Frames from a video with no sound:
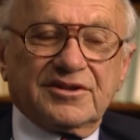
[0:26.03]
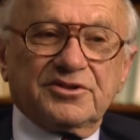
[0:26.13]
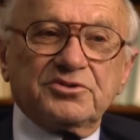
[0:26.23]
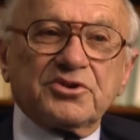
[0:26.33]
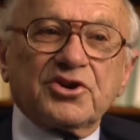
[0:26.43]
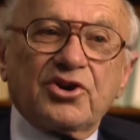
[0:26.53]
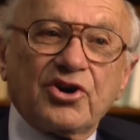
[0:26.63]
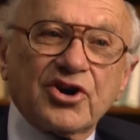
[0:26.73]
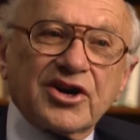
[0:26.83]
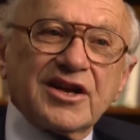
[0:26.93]
you can
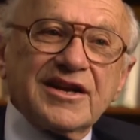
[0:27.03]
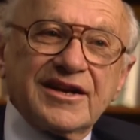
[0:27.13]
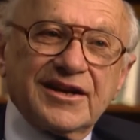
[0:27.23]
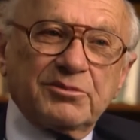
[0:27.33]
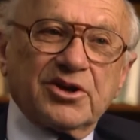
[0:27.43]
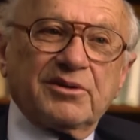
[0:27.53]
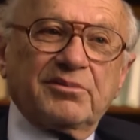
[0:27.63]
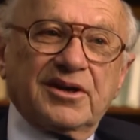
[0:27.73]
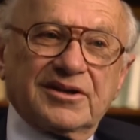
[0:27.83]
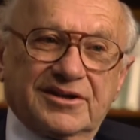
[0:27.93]
hardly name a
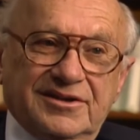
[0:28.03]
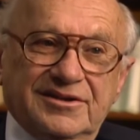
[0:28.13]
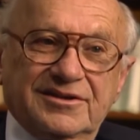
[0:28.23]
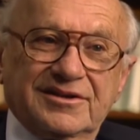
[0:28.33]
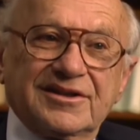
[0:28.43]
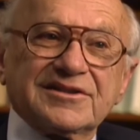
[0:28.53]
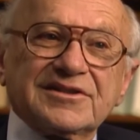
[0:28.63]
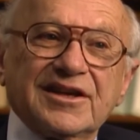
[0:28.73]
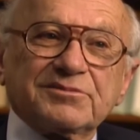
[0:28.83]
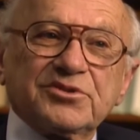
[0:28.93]
commodity that has
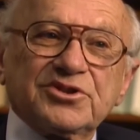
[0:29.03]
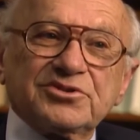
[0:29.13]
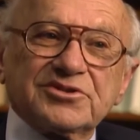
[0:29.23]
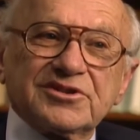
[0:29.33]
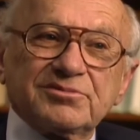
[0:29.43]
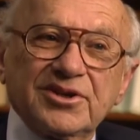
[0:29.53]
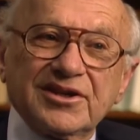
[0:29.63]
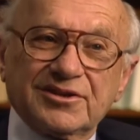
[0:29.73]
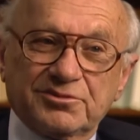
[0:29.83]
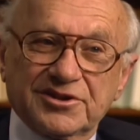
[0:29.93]
not been used as
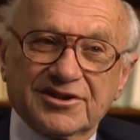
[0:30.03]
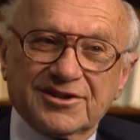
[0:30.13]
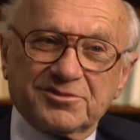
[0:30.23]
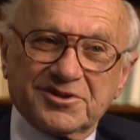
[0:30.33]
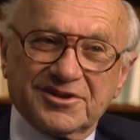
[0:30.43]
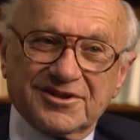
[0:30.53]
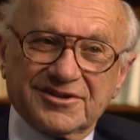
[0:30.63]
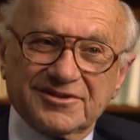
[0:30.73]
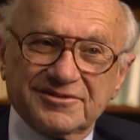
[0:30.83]
money at one time or another.